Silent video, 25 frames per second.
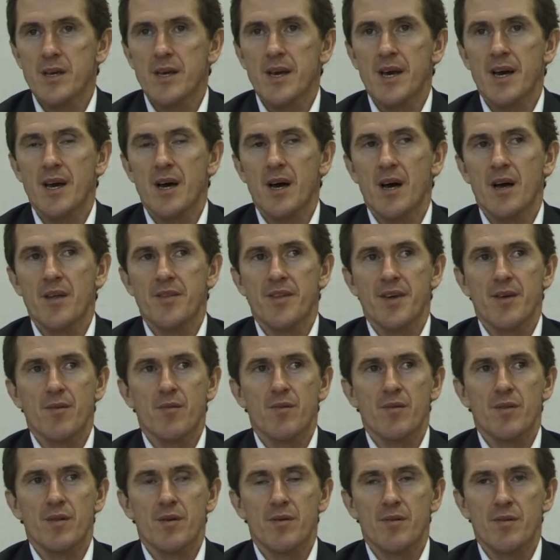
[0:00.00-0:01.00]
Yeah, I
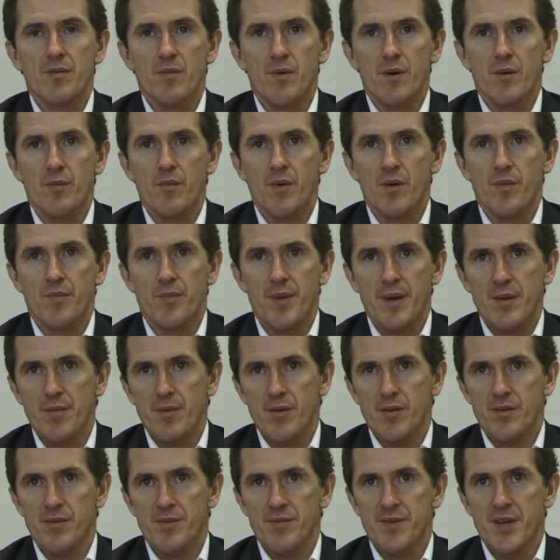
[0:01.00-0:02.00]
think what
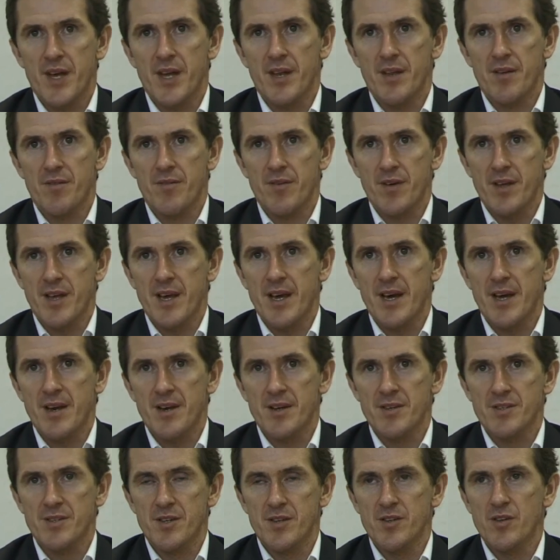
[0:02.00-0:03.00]
people tend to
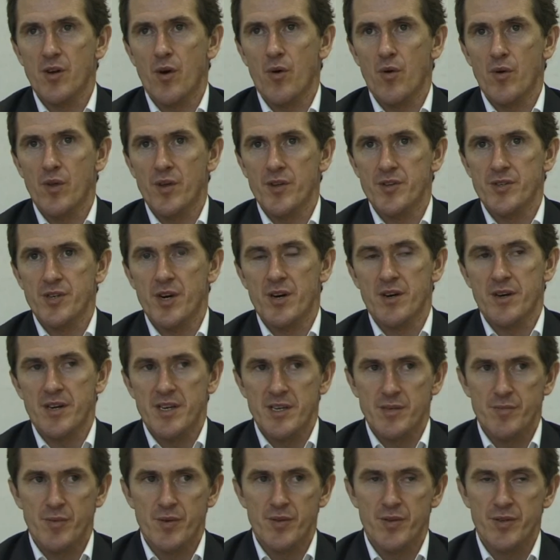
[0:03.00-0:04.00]
forget is that not only
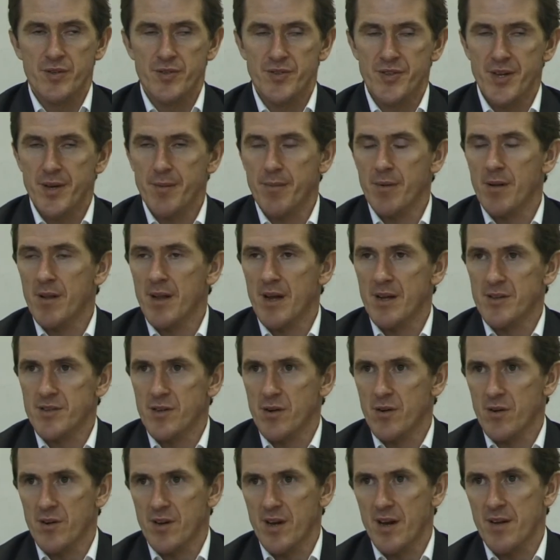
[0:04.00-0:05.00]
jockeys, but the stable lads
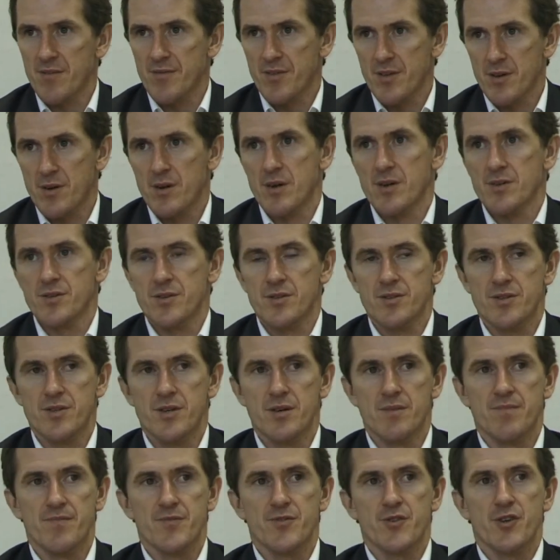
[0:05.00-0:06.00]
that look after the horses,
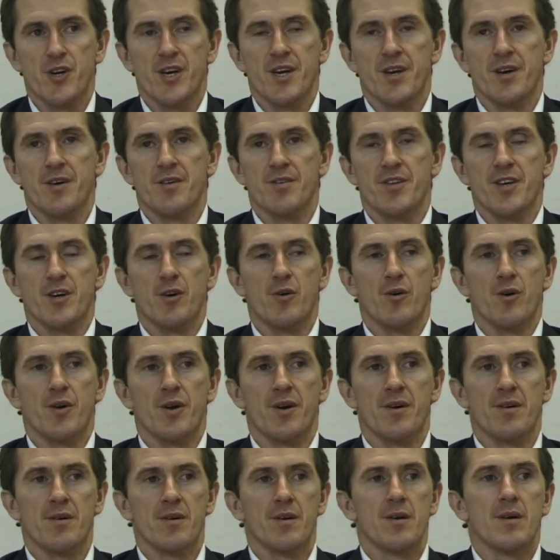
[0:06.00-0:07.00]
the trainer, the
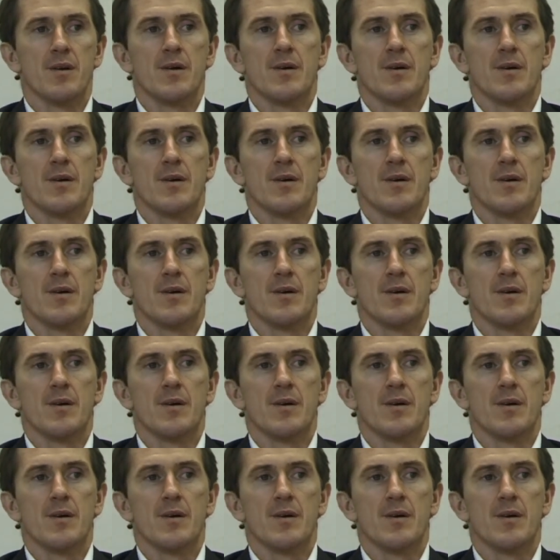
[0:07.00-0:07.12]
owner,